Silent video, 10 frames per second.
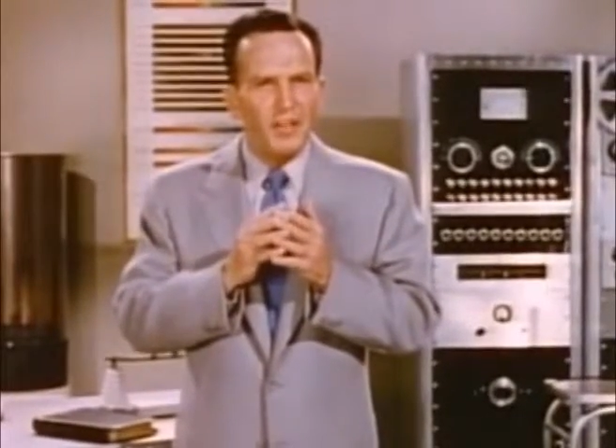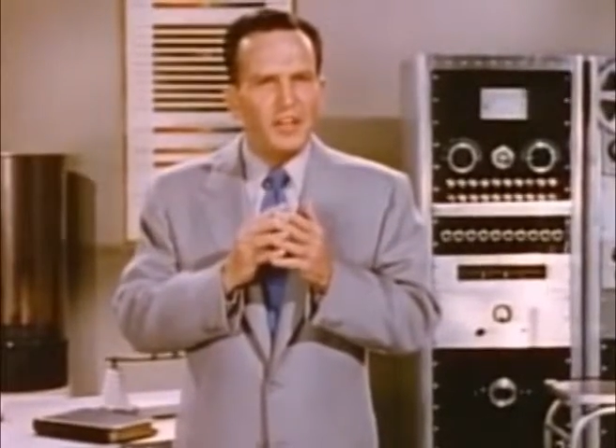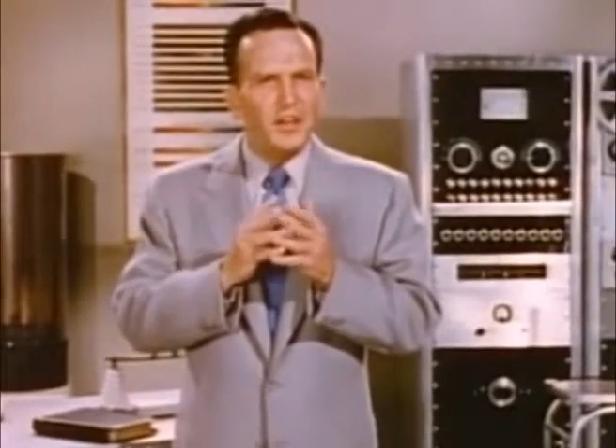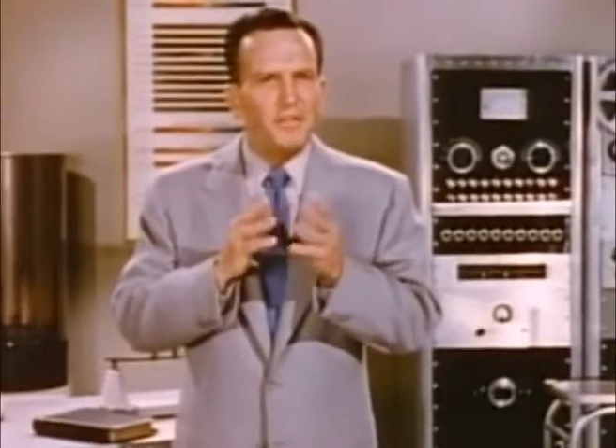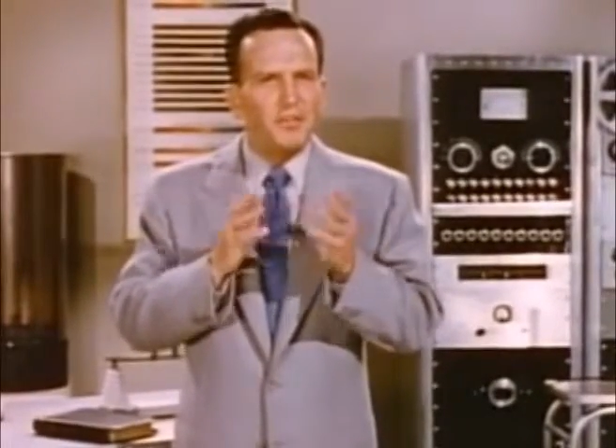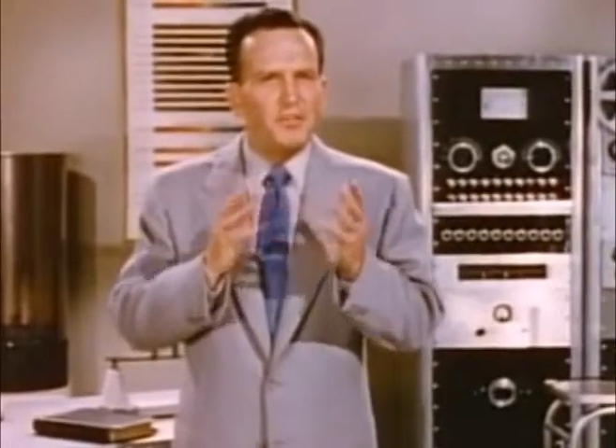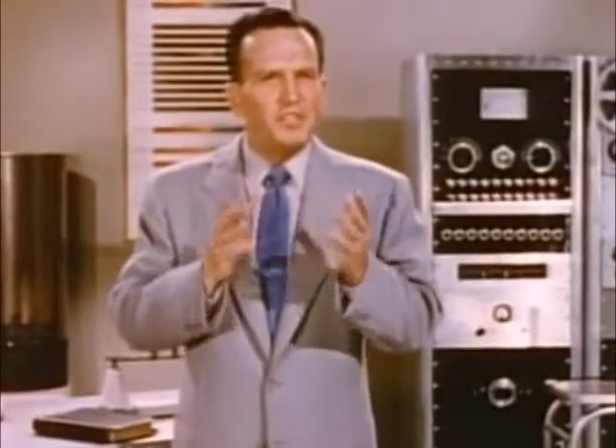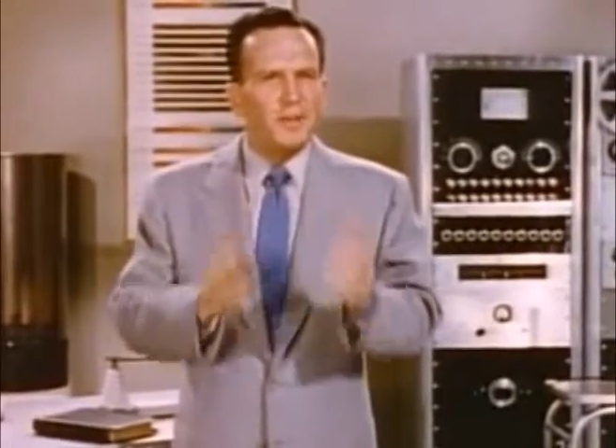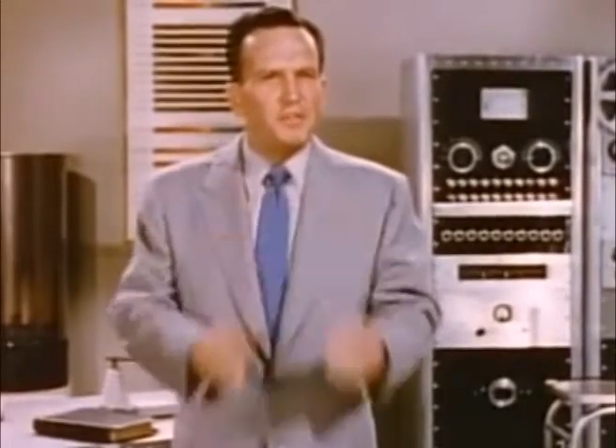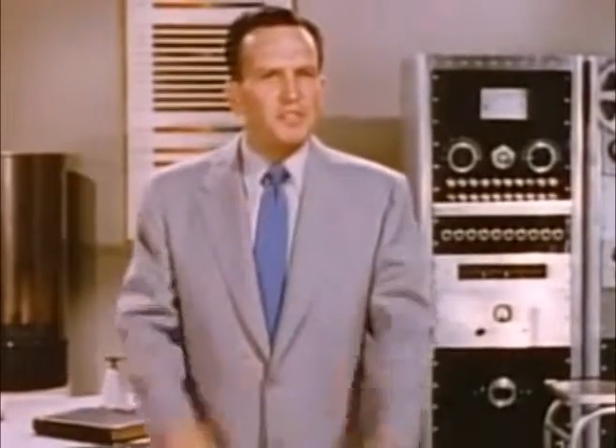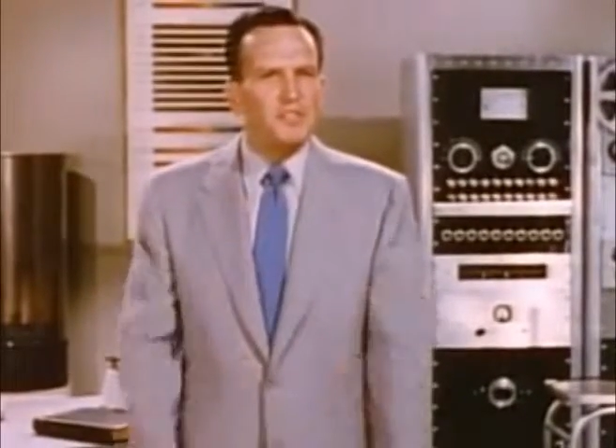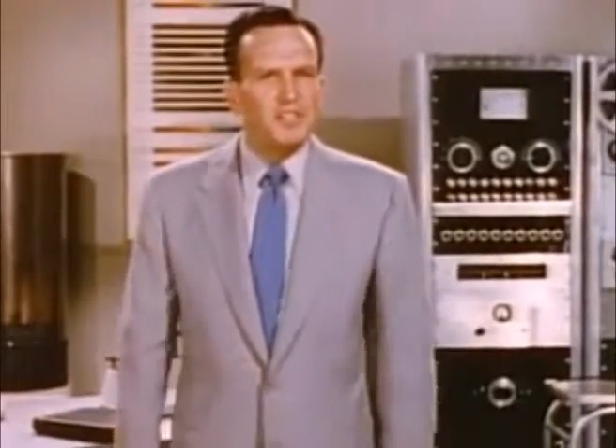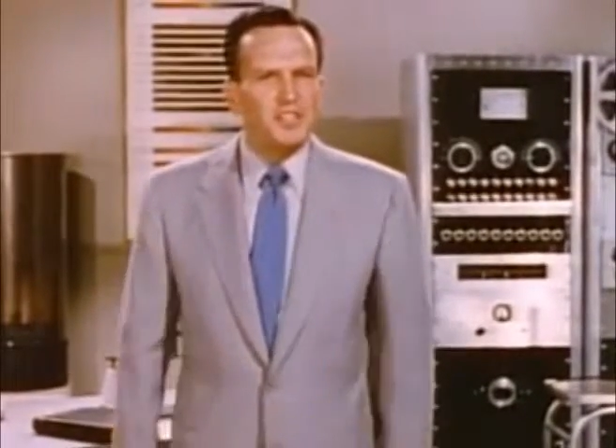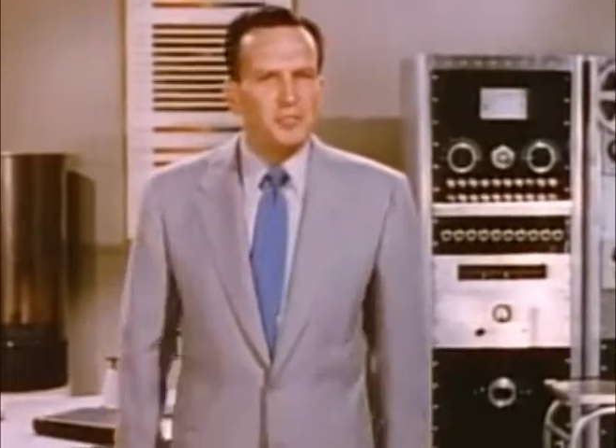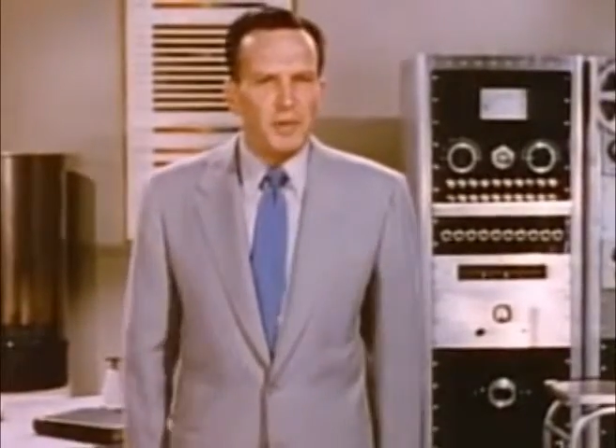that give to a
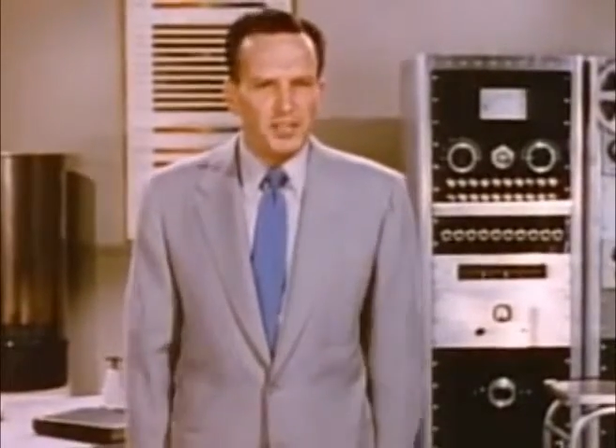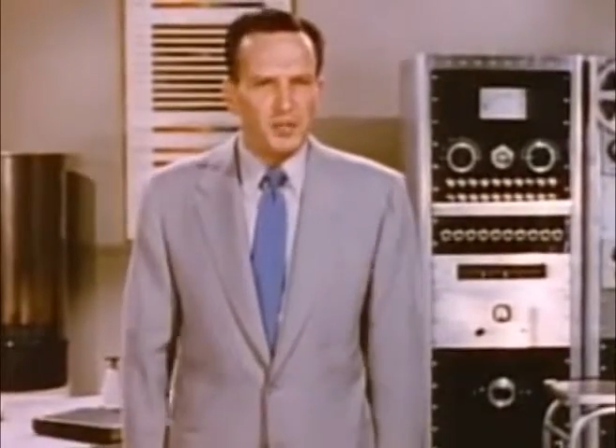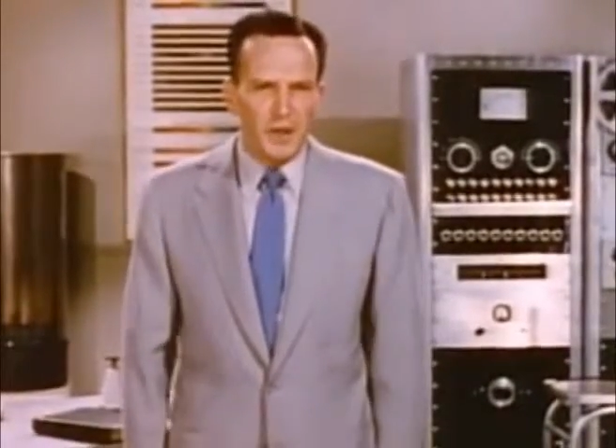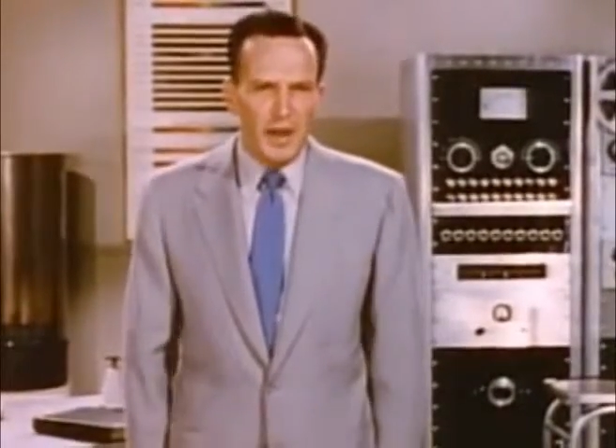substance its special